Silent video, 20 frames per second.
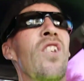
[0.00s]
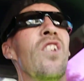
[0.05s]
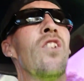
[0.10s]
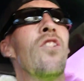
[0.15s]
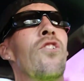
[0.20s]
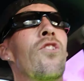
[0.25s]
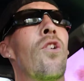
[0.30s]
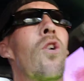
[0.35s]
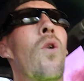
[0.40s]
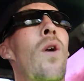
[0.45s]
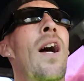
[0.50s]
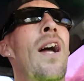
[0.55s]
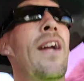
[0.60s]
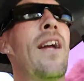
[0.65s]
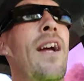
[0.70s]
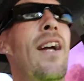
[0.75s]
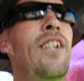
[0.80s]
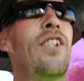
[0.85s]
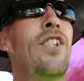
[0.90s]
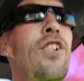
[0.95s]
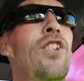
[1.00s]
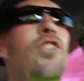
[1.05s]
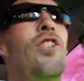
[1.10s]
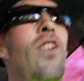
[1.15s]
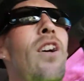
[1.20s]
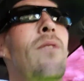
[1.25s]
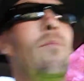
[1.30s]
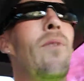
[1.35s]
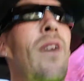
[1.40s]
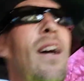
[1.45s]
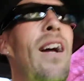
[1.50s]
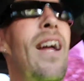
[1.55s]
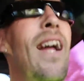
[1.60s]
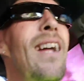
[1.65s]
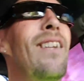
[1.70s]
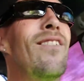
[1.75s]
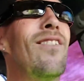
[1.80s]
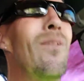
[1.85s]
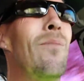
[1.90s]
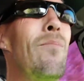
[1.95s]
So I
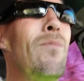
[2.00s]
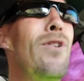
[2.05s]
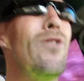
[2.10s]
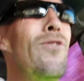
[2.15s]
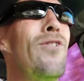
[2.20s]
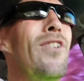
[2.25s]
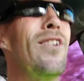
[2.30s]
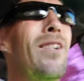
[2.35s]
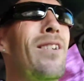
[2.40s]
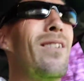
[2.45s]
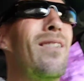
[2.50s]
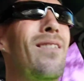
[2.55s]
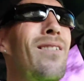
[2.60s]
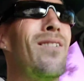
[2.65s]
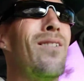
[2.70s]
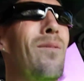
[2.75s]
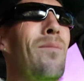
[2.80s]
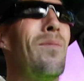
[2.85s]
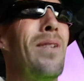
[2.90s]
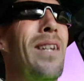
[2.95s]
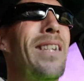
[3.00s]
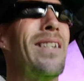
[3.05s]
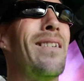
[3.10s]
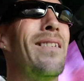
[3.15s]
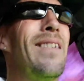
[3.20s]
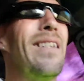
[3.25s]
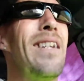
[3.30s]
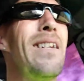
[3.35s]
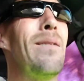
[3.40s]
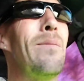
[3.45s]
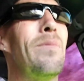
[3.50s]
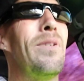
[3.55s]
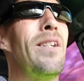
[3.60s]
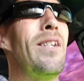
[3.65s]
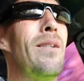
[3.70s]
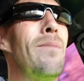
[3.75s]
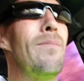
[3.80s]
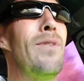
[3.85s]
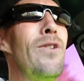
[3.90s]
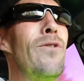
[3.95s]
had some music, some like
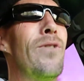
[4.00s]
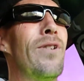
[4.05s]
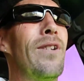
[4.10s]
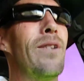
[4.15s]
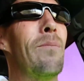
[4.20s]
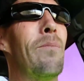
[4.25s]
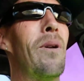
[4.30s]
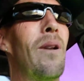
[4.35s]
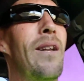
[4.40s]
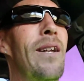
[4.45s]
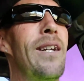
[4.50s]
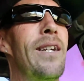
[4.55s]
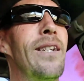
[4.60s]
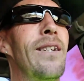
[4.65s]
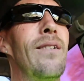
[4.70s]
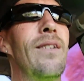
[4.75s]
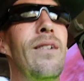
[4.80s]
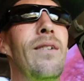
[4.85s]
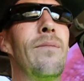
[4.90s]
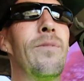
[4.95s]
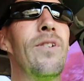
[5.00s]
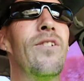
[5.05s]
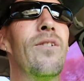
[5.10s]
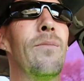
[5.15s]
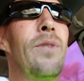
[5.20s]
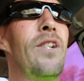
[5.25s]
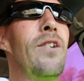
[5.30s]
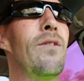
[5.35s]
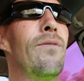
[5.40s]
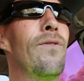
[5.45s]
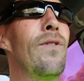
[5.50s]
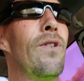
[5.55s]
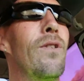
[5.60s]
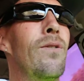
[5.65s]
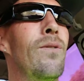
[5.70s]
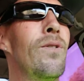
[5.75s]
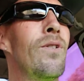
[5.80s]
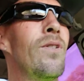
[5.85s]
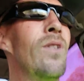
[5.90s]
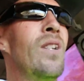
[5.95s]
DMT music playing in some
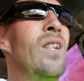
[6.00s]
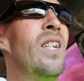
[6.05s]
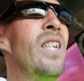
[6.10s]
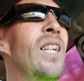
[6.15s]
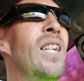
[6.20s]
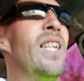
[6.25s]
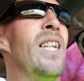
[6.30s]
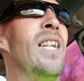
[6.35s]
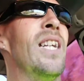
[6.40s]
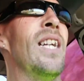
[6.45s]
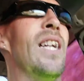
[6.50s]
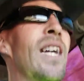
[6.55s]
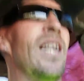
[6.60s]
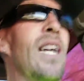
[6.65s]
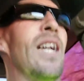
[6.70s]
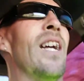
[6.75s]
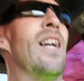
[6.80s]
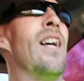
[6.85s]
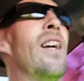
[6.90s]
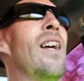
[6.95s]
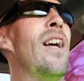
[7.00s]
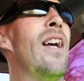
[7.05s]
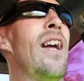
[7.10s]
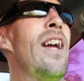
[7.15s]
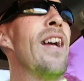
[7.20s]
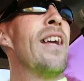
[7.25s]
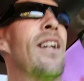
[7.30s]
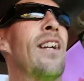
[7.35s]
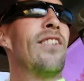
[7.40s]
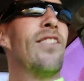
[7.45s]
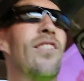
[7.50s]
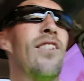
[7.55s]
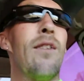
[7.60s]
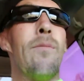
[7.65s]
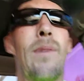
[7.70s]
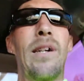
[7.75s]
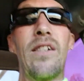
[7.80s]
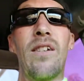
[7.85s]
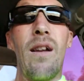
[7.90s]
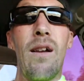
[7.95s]
earphones. And I set
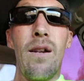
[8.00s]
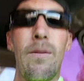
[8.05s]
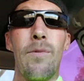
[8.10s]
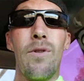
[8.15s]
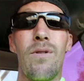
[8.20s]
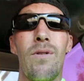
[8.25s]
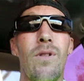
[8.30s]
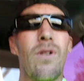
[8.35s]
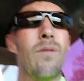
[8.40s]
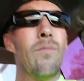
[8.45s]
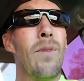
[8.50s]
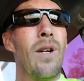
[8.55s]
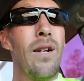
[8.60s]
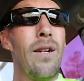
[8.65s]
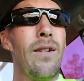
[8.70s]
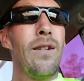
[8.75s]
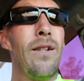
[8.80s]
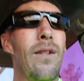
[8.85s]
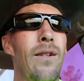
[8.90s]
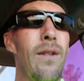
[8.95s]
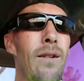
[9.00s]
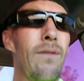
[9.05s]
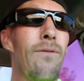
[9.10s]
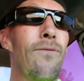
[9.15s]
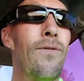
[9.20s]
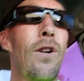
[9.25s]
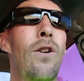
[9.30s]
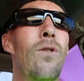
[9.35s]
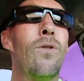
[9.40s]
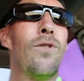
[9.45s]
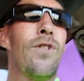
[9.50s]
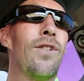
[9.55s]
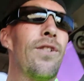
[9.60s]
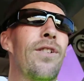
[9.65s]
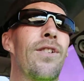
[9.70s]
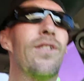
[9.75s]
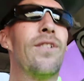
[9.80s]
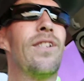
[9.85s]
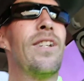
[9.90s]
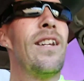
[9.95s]
my timer on my phone just
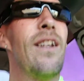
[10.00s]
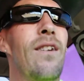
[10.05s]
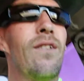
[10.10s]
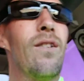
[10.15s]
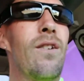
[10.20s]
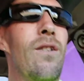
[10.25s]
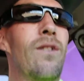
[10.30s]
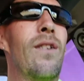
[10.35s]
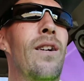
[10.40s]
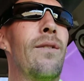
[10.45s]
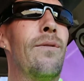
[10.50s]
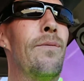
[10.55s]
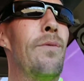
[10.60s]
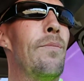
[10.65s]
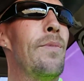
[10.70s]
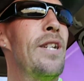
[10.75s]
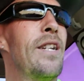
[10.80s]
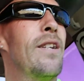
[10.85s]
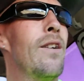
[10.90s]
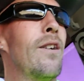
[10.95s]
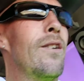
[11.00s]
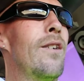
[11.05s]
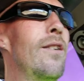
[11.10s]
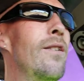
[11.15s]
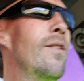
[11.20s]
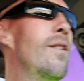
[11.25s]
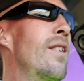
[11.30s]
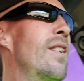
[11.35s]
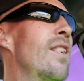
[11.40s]
to see how long I would be gone.